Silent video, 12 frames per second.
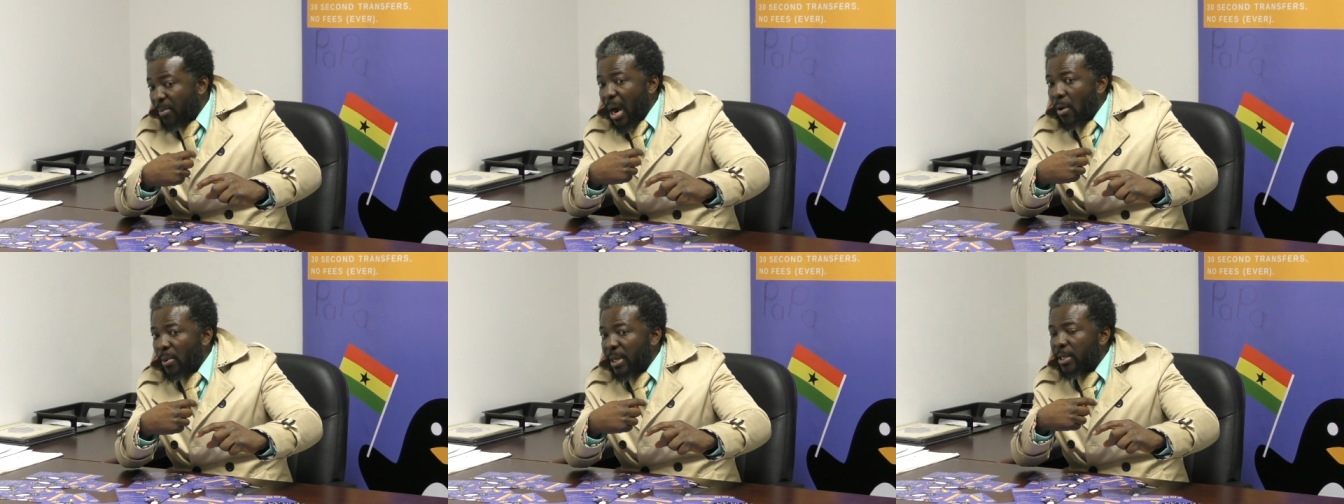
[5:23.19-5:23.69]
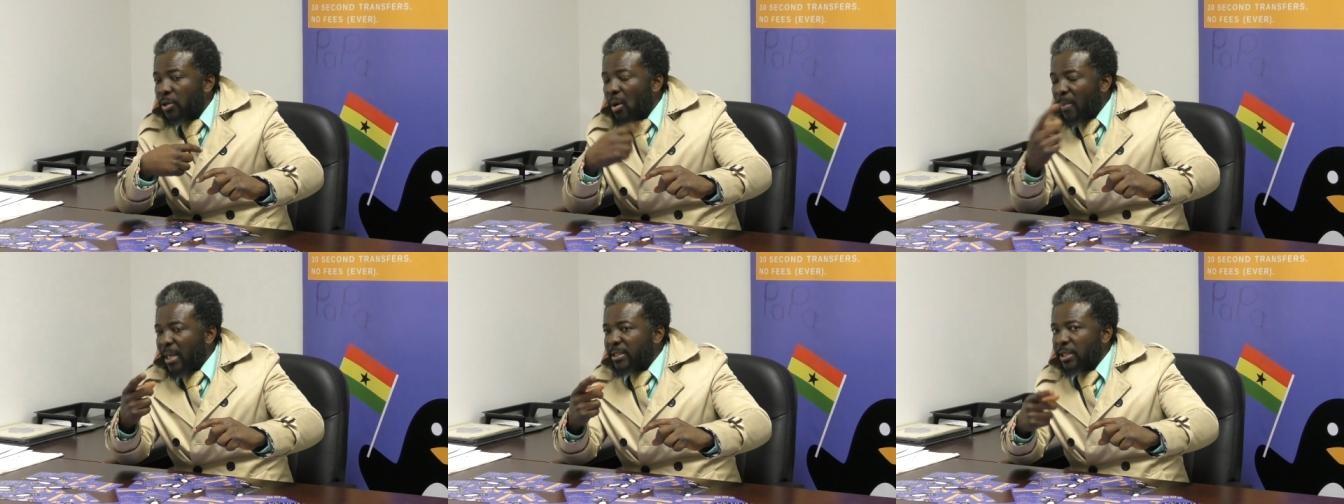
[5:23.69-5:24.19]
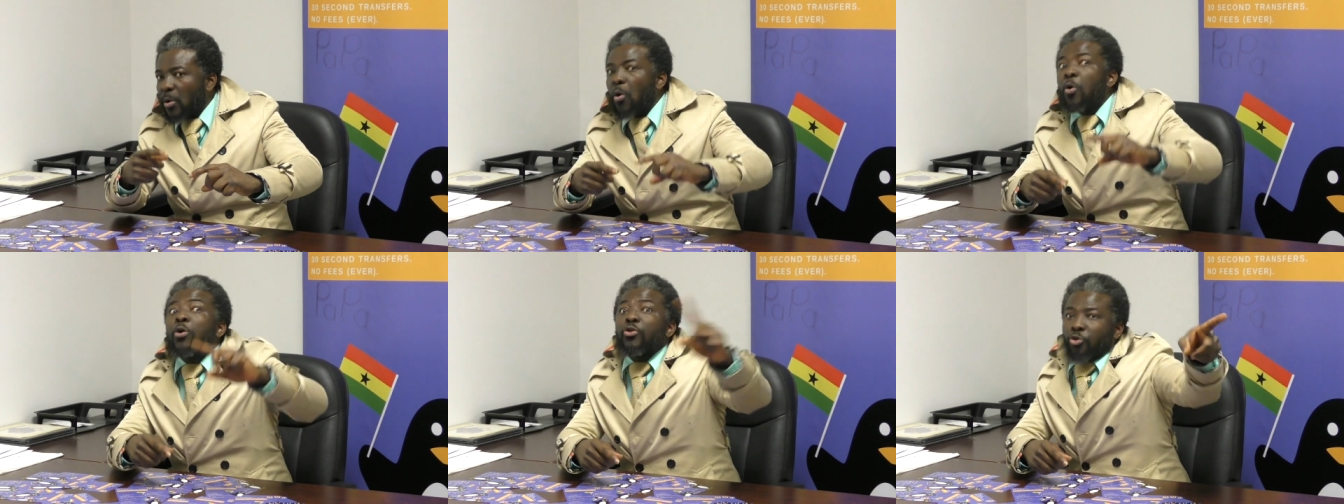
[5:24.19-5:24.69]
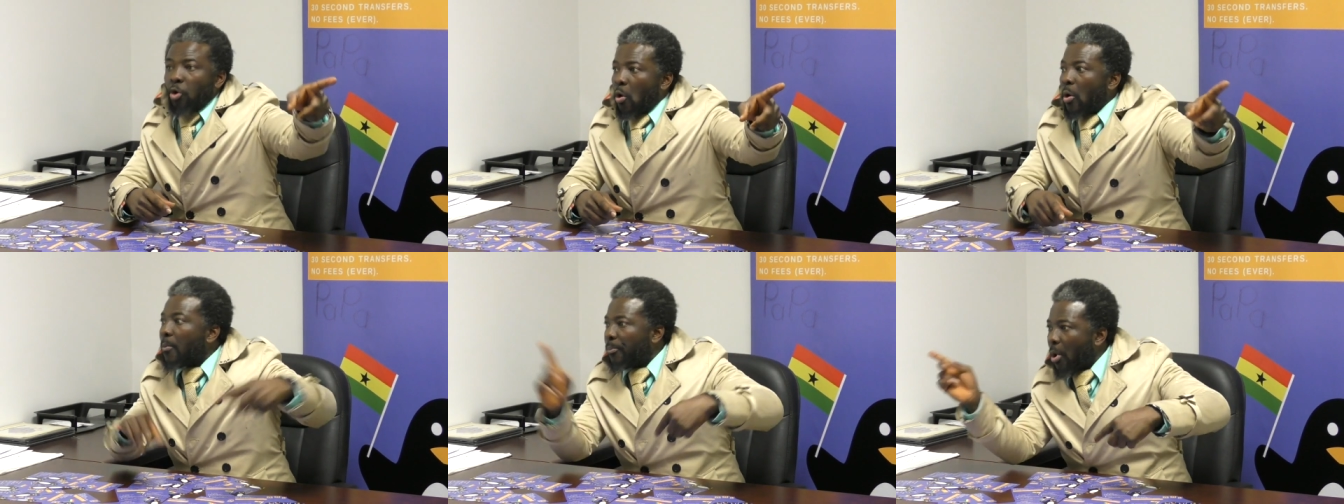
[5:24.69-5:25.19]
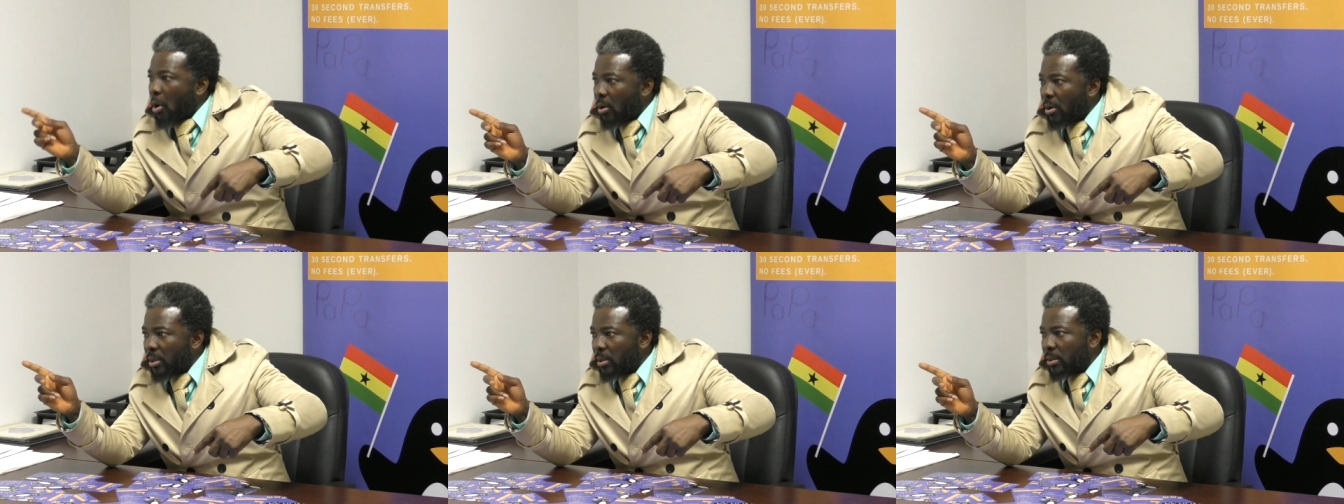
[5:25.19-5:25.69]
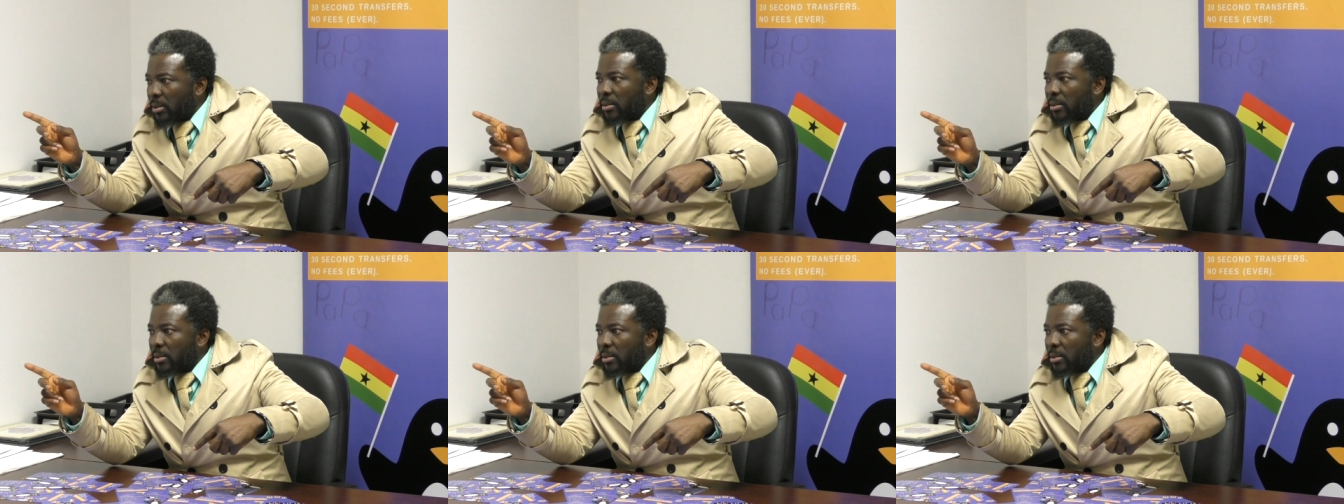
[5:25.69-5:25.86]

But we normally say, oh, Saul, Paul.